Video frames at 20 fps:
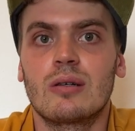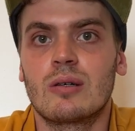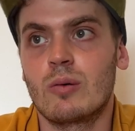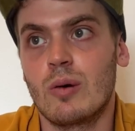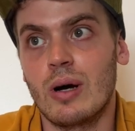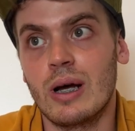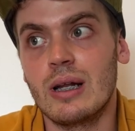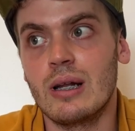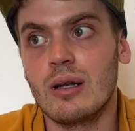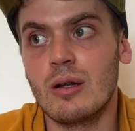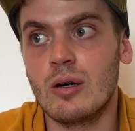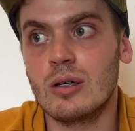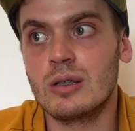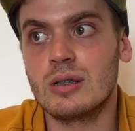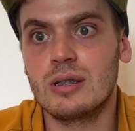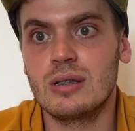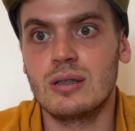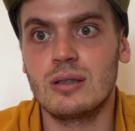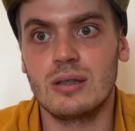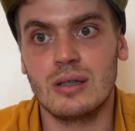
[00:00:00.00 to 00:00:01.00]
quite a
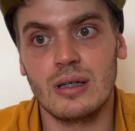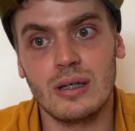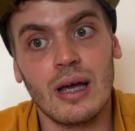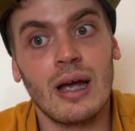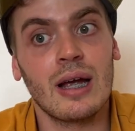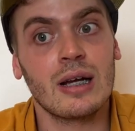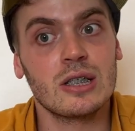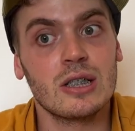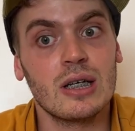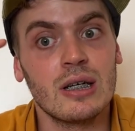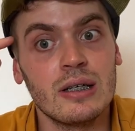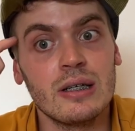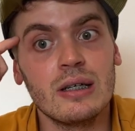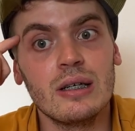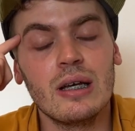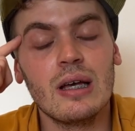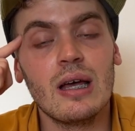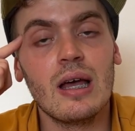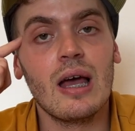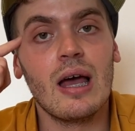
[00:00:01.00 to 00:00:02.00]
lot actually,
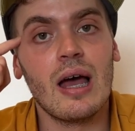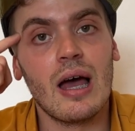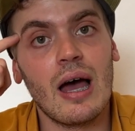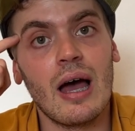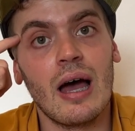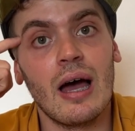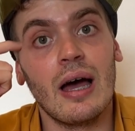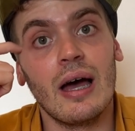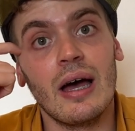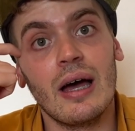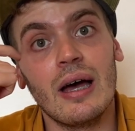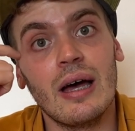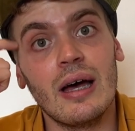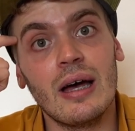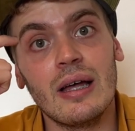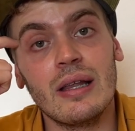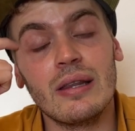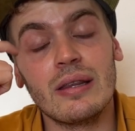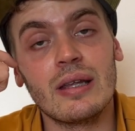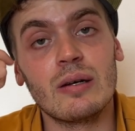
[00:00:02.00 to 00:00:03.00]

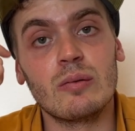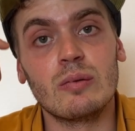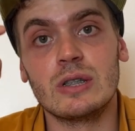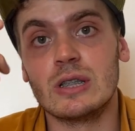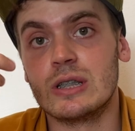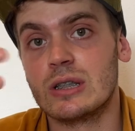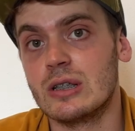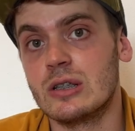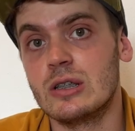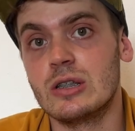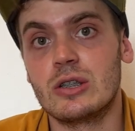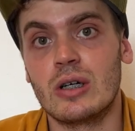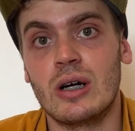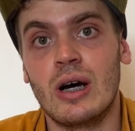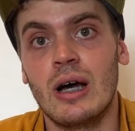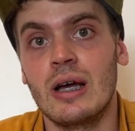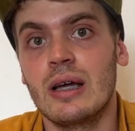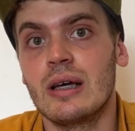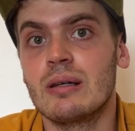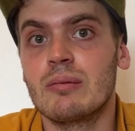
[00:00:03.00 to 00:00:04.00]
and then we're just going to
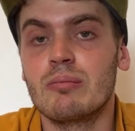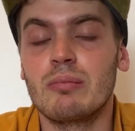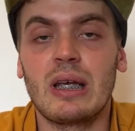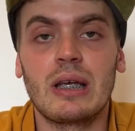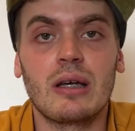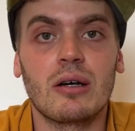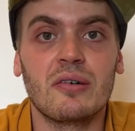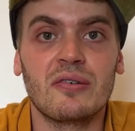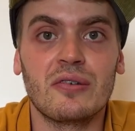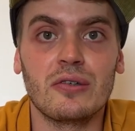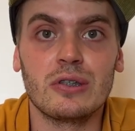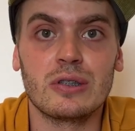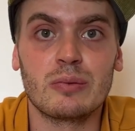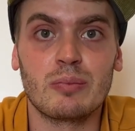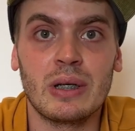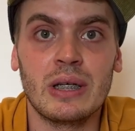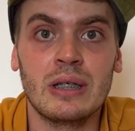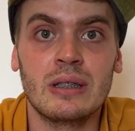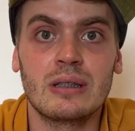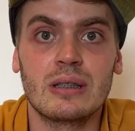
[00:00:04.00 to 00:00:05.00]
try and make our first
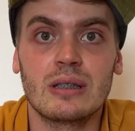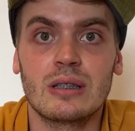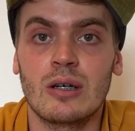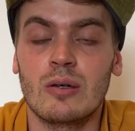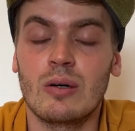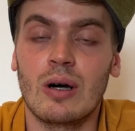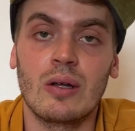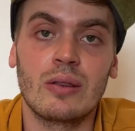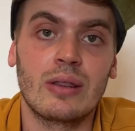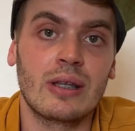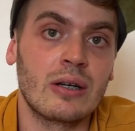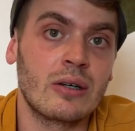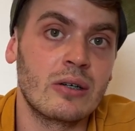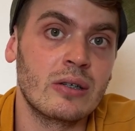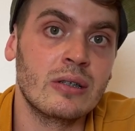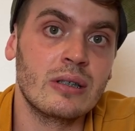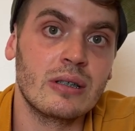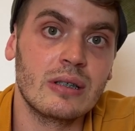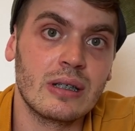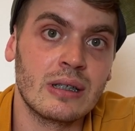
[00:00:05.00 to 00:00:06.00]
bait, go out
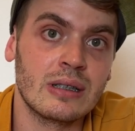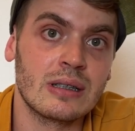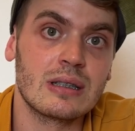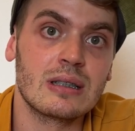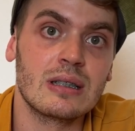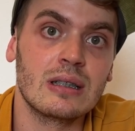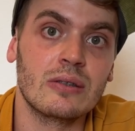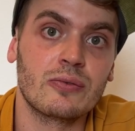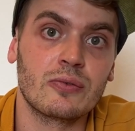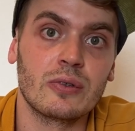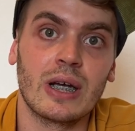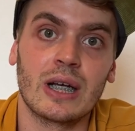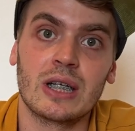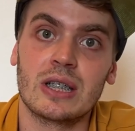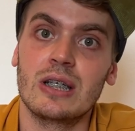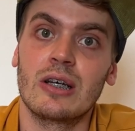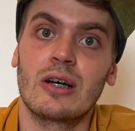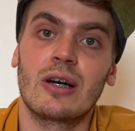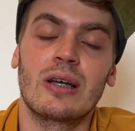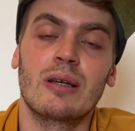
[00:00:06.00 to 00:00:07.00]
there and see if we
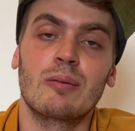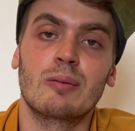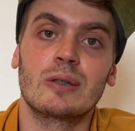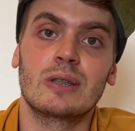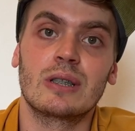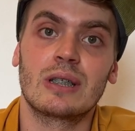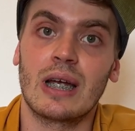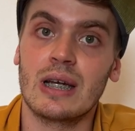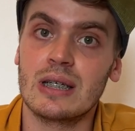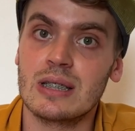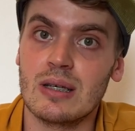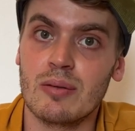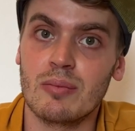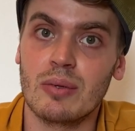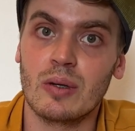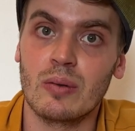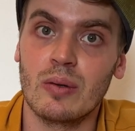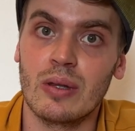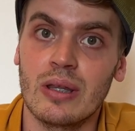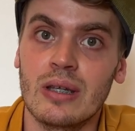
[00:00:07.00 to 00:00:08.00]
actually are able to catch
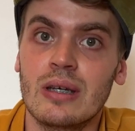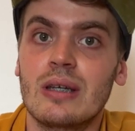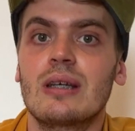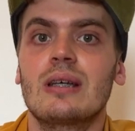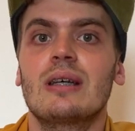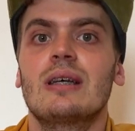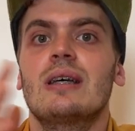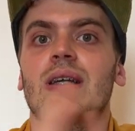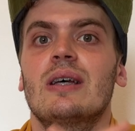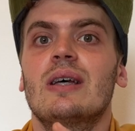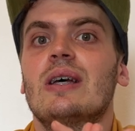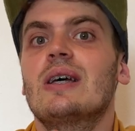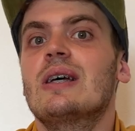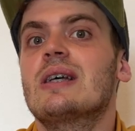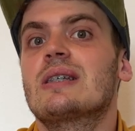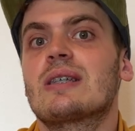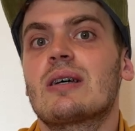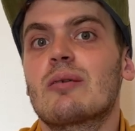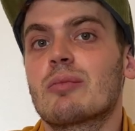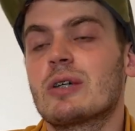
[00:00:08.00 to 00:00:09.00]
something with it.
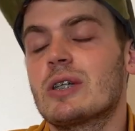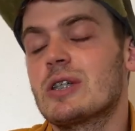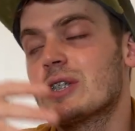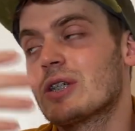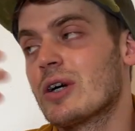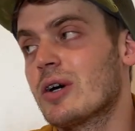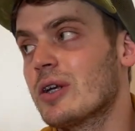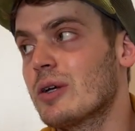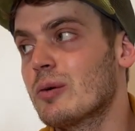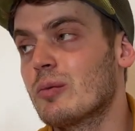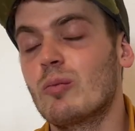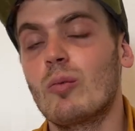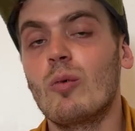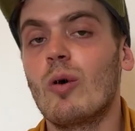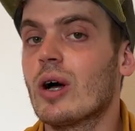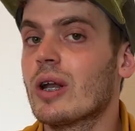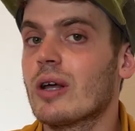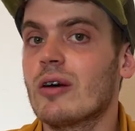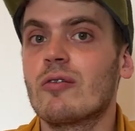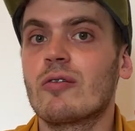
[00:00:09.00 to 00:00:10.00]
So I'm going to show you
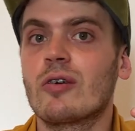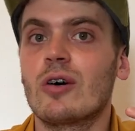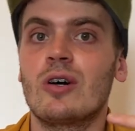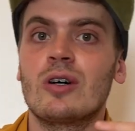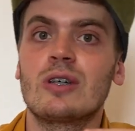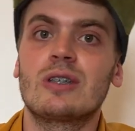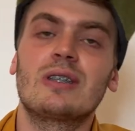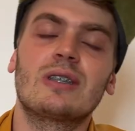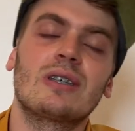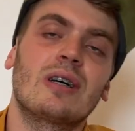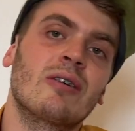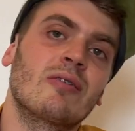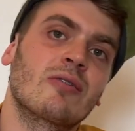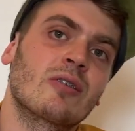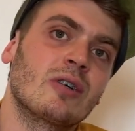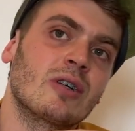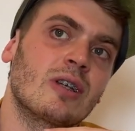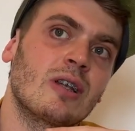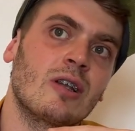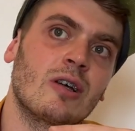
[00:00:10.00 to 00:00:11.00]
what I've got. I've
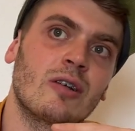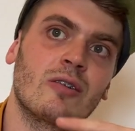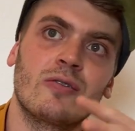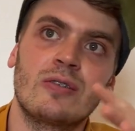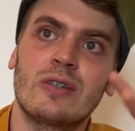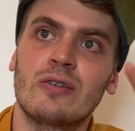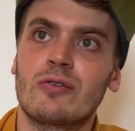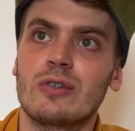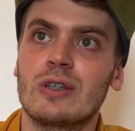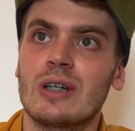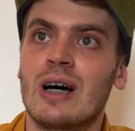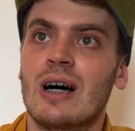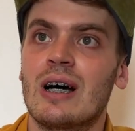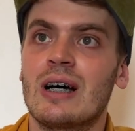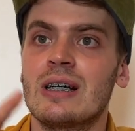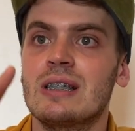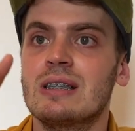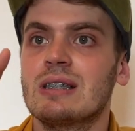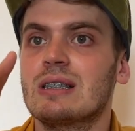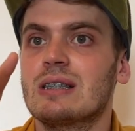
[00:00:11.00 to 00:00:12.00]
got a lot of different
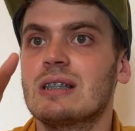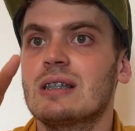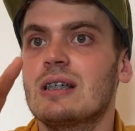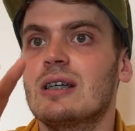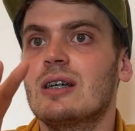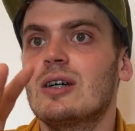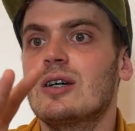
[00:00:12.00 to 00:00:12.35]
eyes,